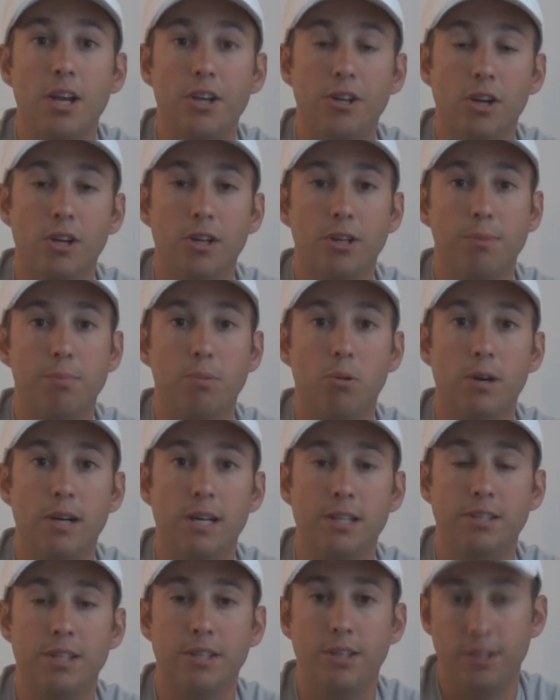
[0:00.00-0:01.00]
younger
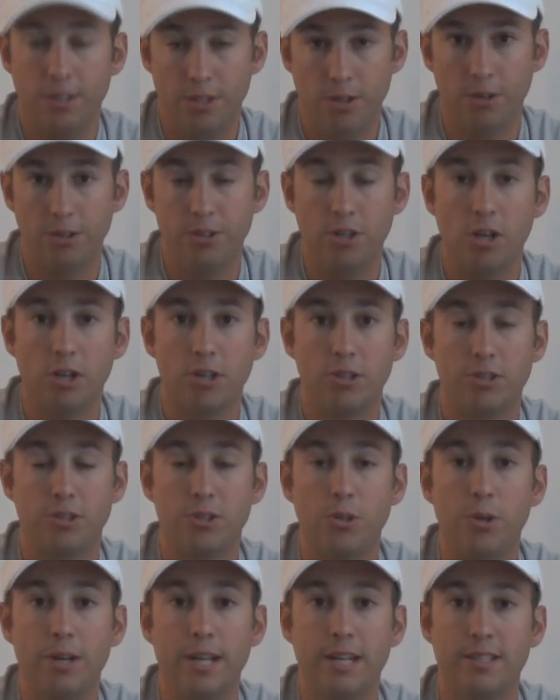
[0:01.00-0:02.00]
boys and younger
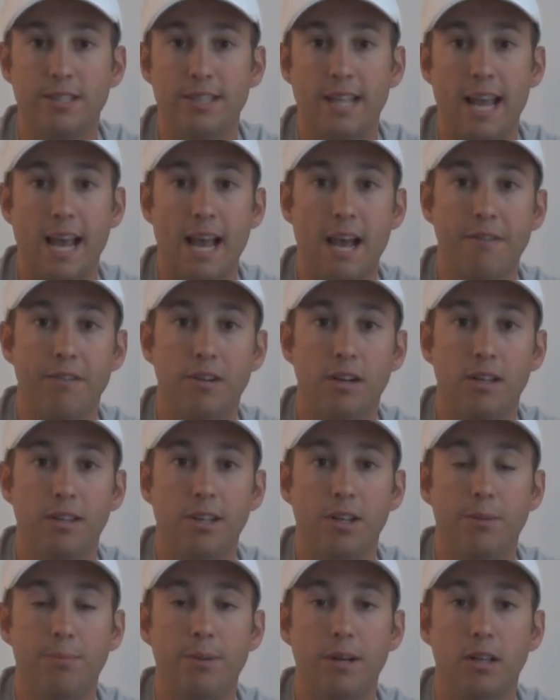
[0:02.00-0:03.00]
students, they have a
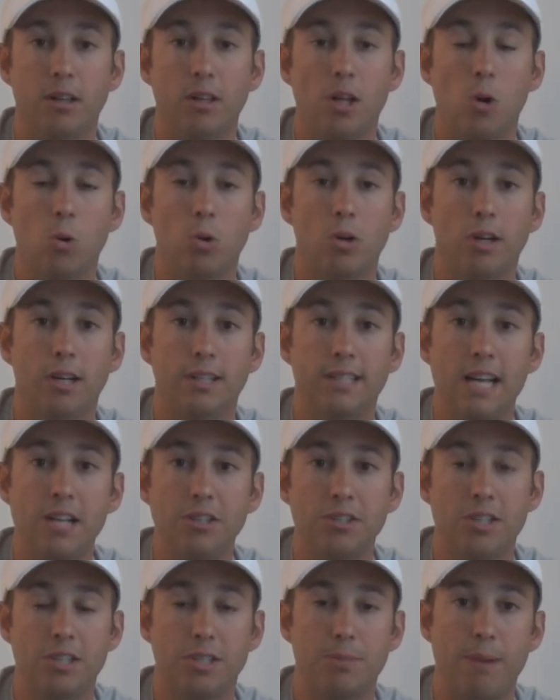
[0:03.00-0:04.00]
little bit lower
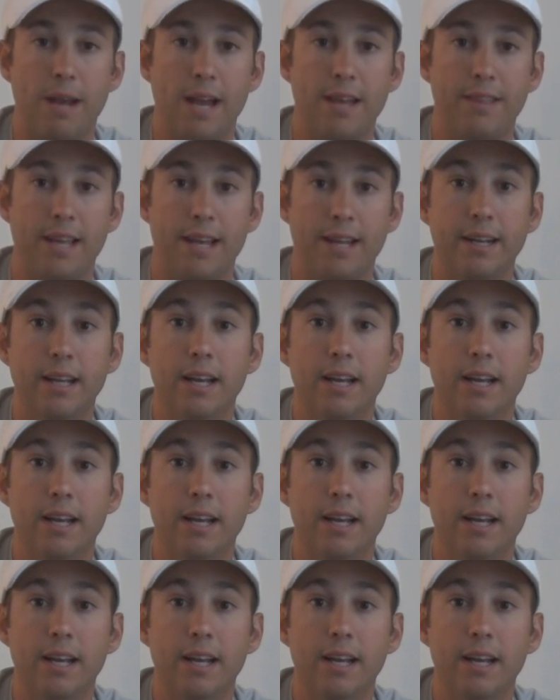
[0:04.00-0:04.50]
attention span